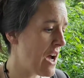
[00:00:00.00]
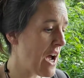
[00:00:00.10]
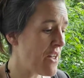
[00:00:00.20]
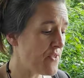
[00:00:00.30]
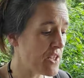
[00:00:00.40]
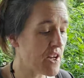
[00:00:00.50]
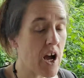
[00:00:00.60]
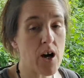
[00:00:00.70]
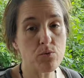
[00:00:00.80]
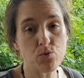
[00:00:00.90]
I think
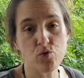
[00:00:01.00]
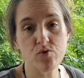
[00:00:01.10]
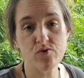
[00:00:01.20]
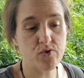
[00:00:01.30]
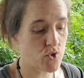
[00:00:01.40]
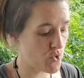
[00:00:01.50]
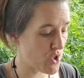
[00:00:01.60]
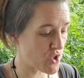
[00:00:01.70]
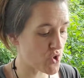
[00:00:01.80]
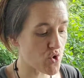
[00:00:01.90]
I'll move to
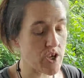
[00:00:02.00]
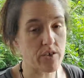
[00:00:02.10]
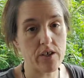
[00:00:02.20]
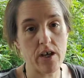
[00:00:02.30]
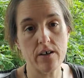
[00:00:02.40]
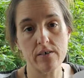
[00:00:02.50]
Australia.